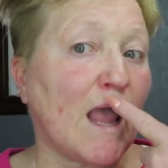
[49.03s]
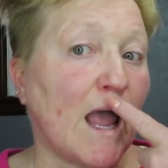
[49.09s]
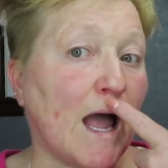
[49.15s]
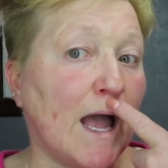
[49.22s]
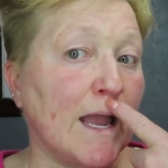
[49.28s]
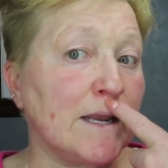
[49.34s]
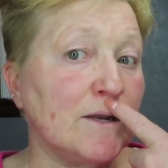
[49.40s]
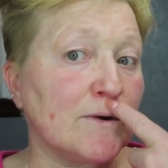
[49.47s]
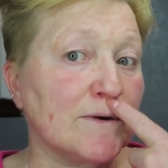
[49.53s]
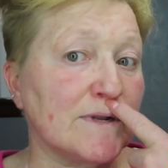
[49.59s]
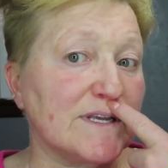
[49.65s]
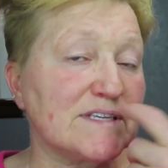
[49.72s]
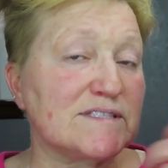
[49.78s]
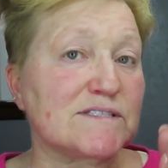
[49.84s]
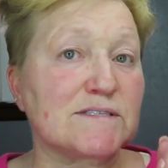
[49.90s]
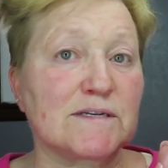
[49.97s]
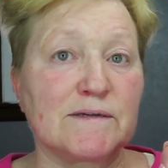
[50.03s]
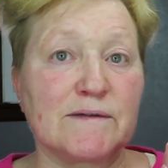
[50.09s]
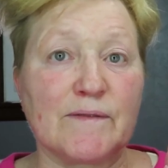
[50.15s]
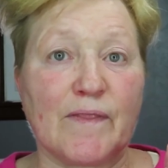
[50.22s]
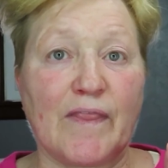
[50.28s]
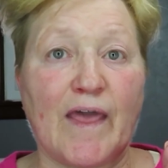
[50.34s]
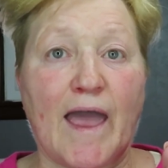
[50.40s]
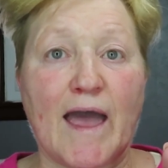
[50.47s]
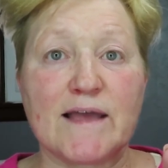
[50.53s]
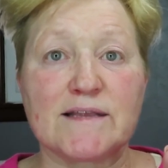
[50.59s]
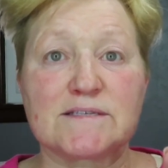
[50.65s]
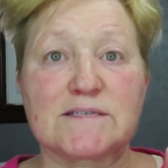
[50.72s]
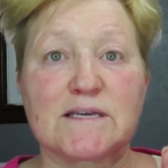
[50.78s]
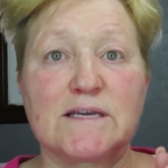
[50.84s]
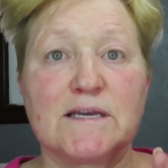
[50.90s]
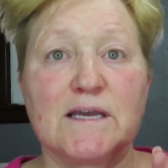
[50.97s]
I noticed
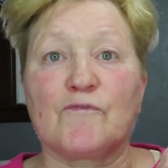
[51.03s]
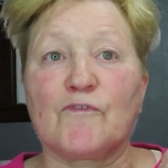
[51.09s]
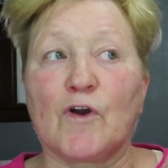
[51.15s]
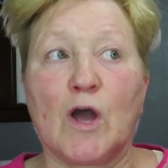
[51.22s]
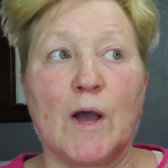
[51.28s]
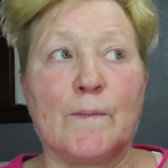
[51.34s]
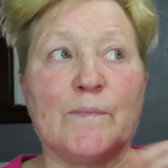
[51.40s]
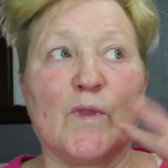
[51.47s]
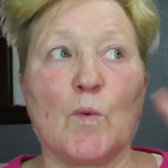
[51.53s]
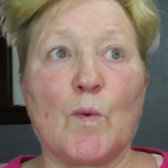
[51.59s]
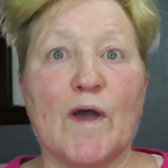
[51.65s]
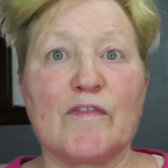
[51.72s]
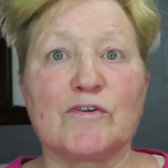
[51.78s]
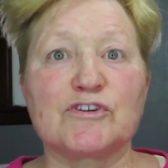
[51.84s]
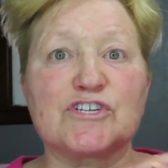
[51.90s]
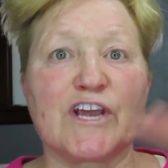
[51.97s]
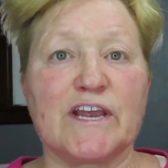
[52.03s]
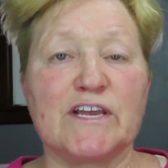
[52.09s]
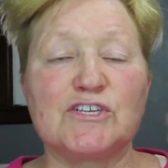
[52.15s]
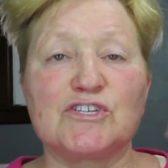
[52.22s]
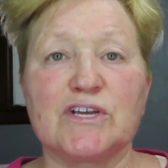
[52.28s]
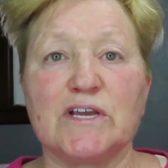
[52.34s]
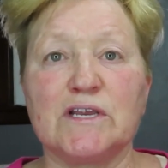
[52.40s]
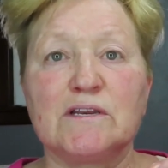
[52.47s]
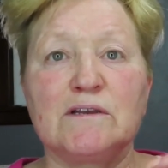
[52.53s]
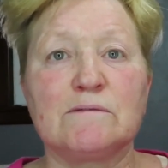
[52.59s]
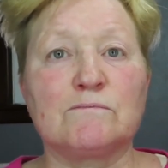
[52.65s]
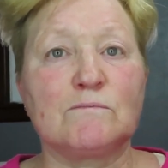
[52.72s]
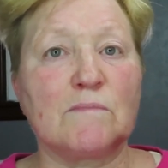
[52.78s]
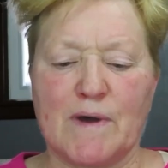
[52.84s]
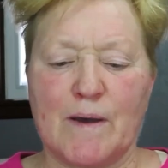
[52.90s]
that from the weather changing,